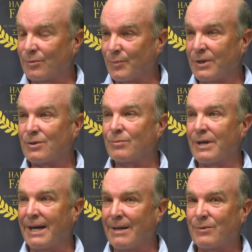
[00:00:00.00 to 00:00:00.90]
spend some
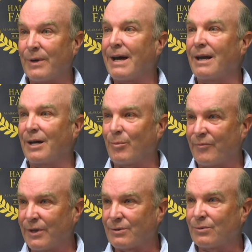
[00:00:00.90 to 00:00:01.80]
time to act like a
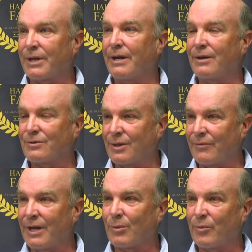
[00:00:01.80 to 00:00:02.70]
professional, carry
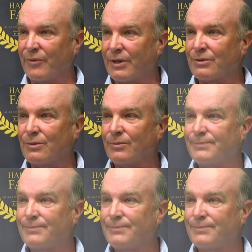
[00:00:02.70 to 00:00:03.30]
yourself like a professional.